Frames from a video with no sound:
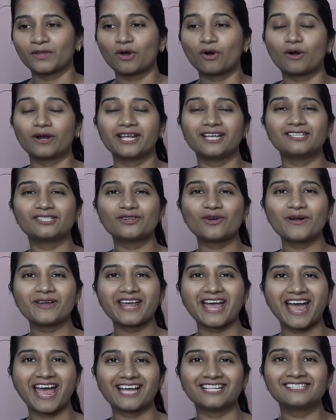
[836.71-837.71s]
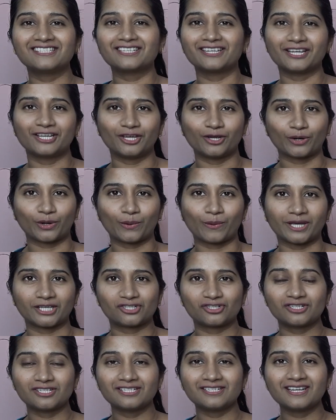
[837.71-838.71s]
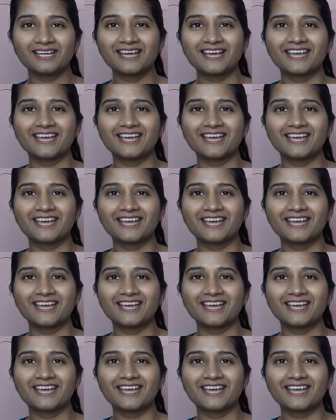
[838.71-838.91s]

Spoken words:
or he's not answering your question.